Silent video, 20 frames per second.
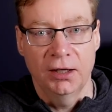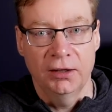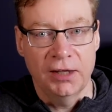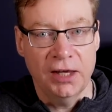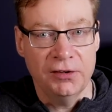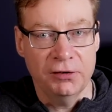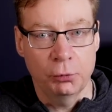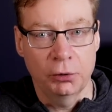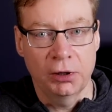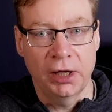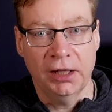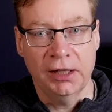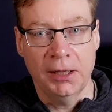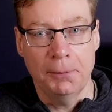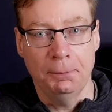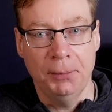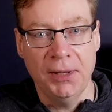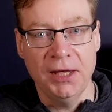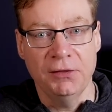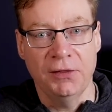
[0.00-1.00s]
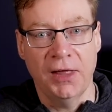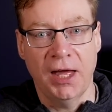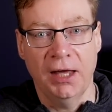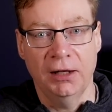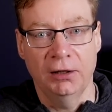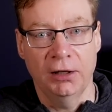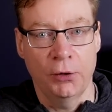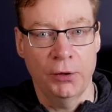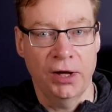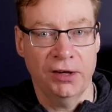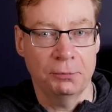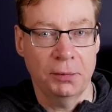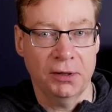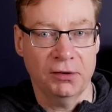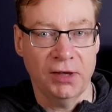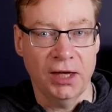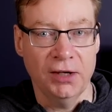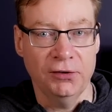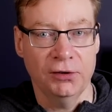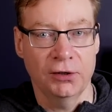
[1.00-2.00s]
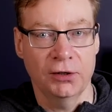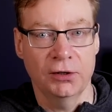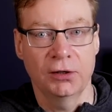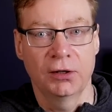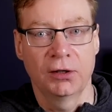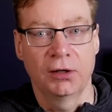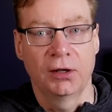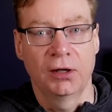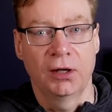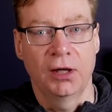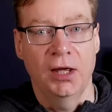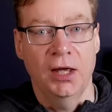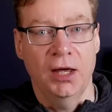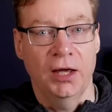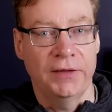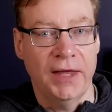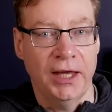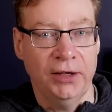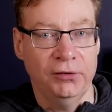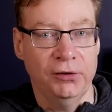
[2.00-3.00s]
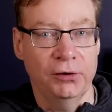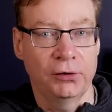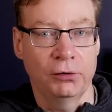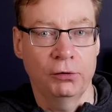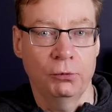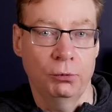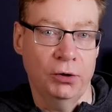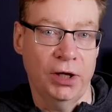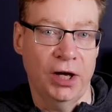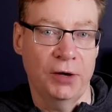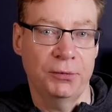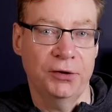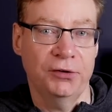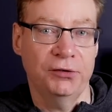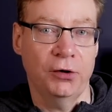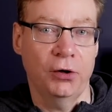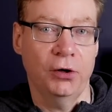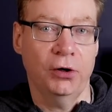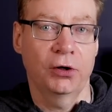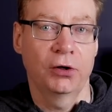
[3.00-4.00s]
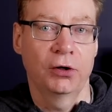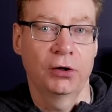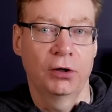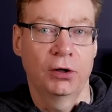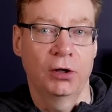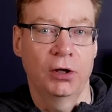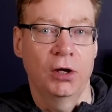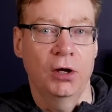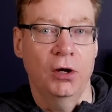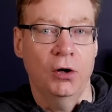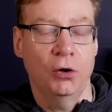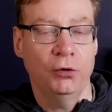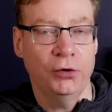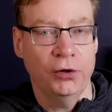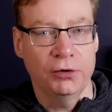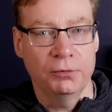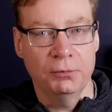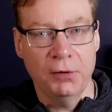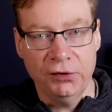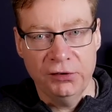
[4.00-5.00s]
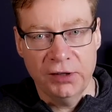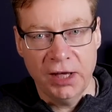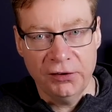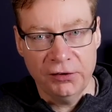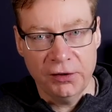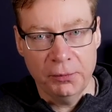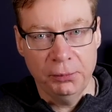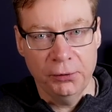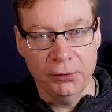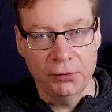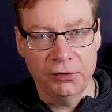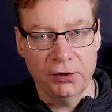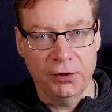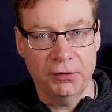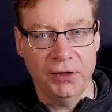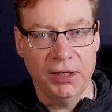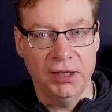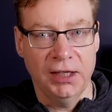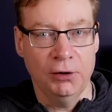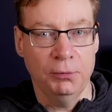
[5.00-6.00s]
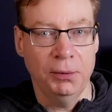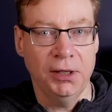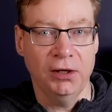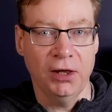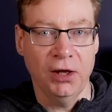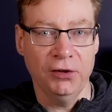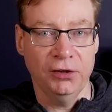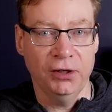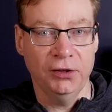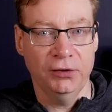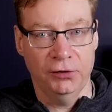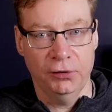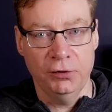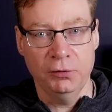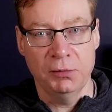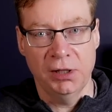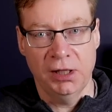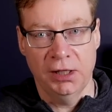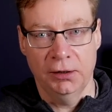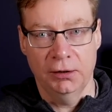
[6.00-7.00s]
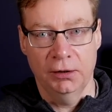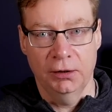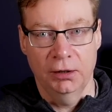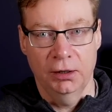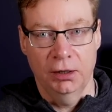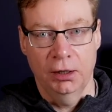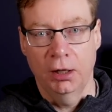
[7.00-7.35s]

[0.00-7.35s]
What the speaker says: Tesla will likely beat that low expectation, and that too will help the stock. Although most Tesla bulls think it'll be closer to 2 million.